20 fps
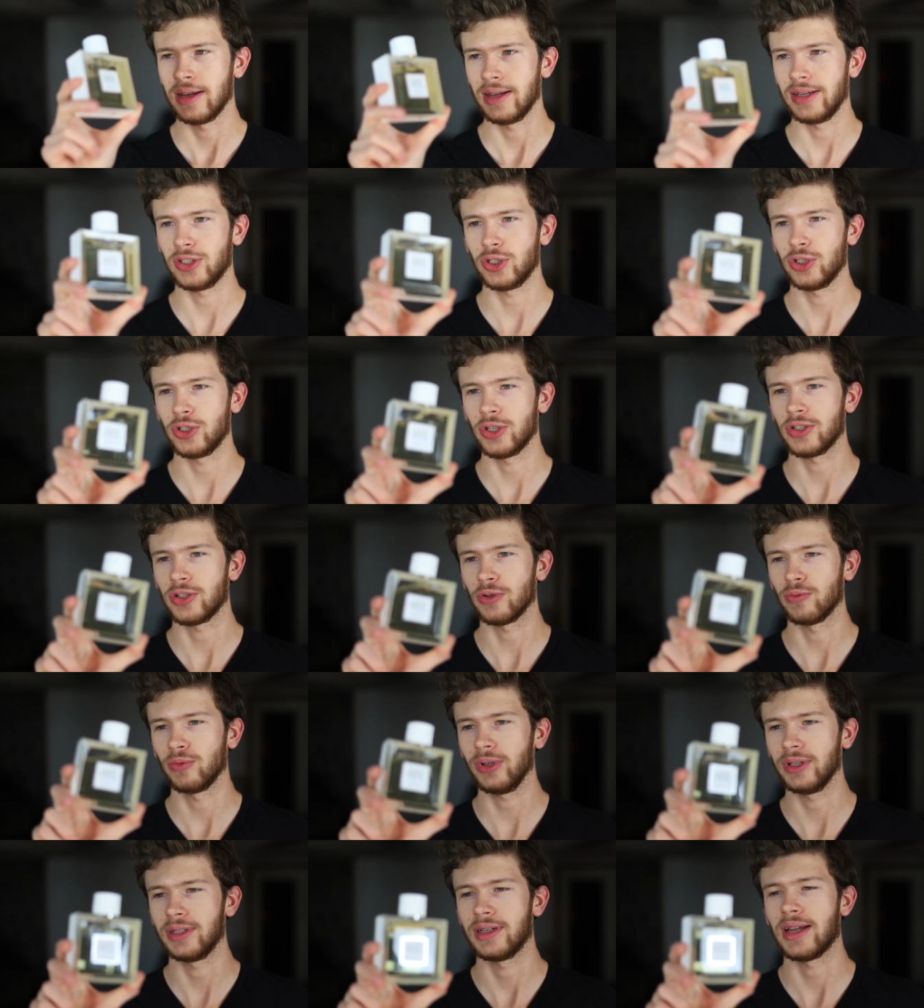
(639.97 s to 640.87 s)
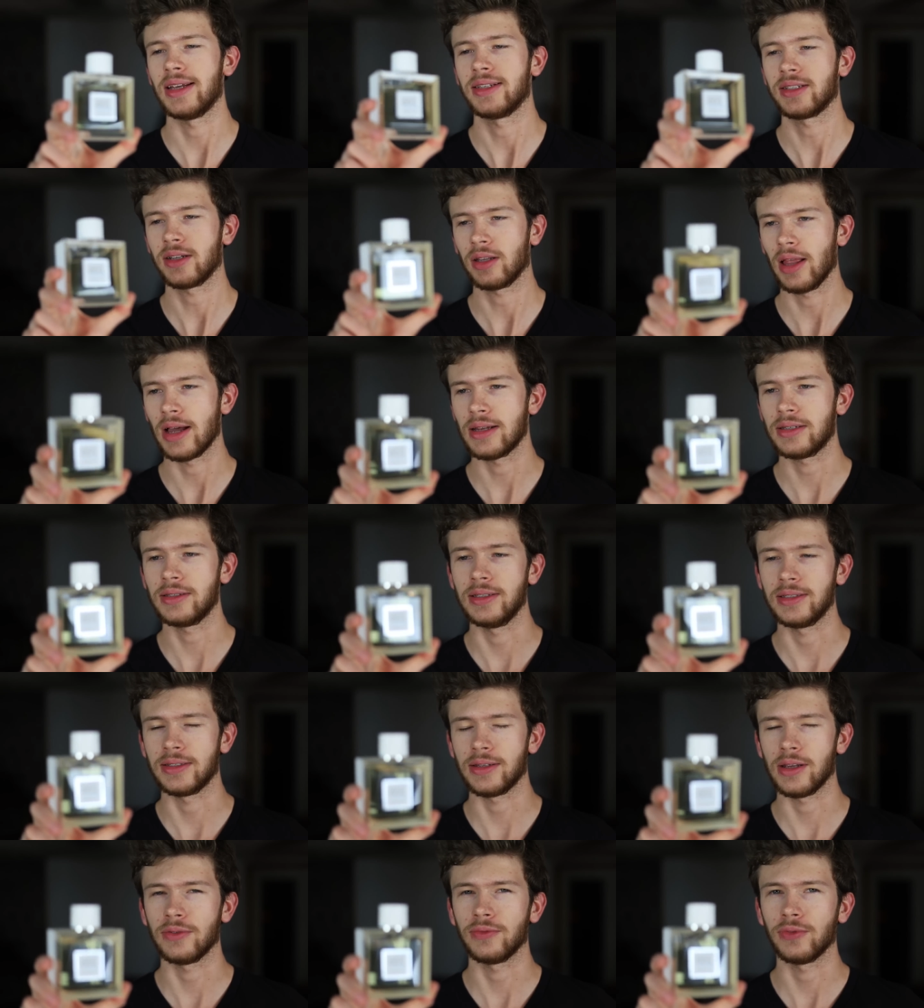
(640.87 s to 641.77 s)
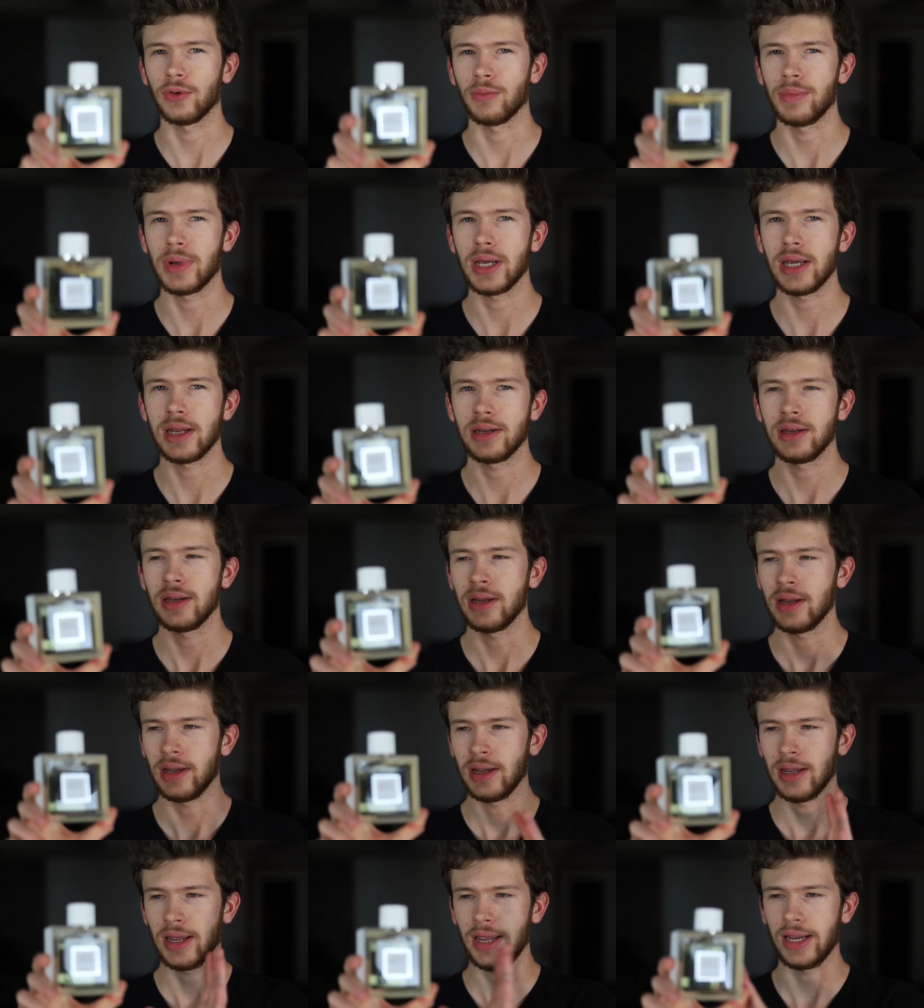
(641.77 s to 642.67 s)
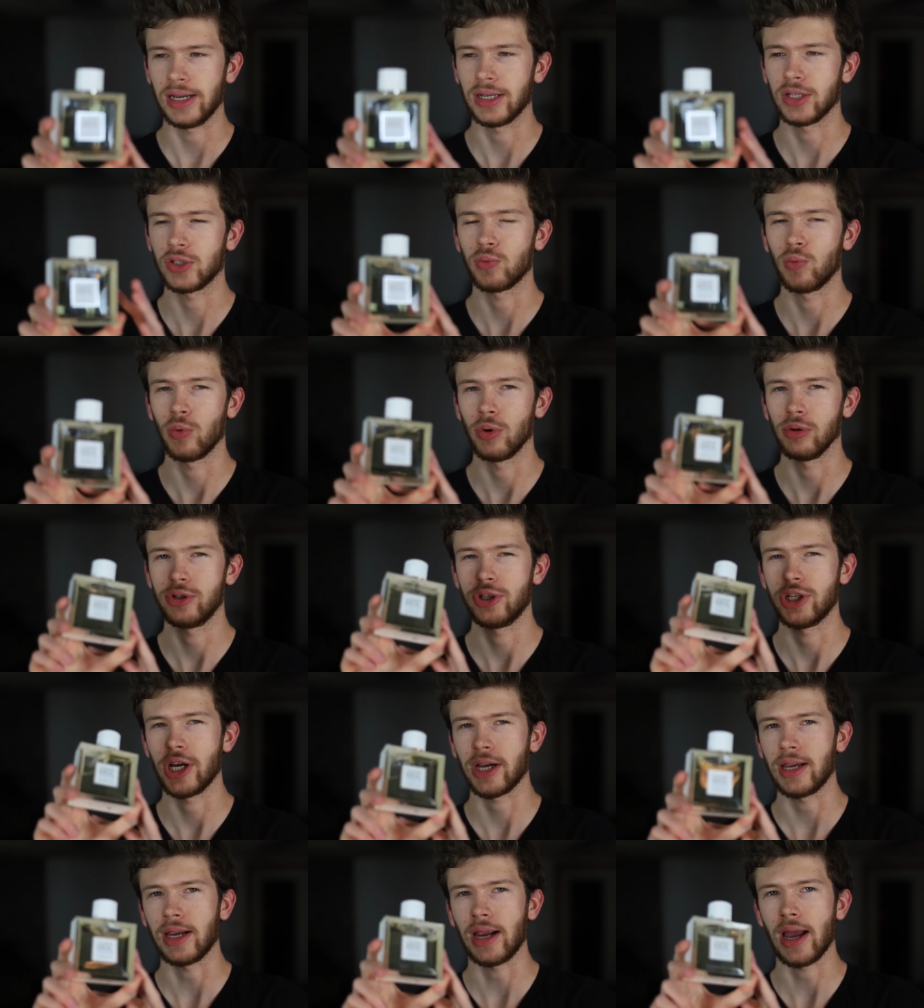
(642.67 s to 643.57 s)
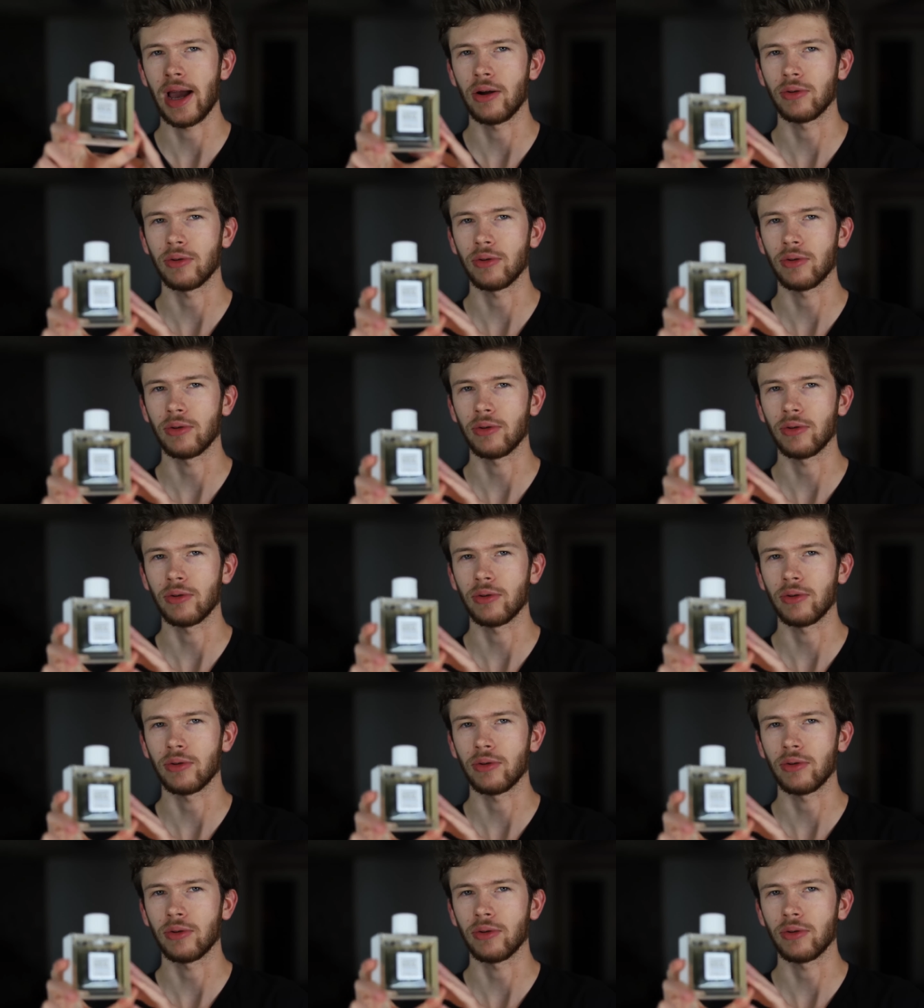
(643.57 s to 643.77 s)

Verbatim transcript: this is just a really nice classy scent for men, and it's worth checking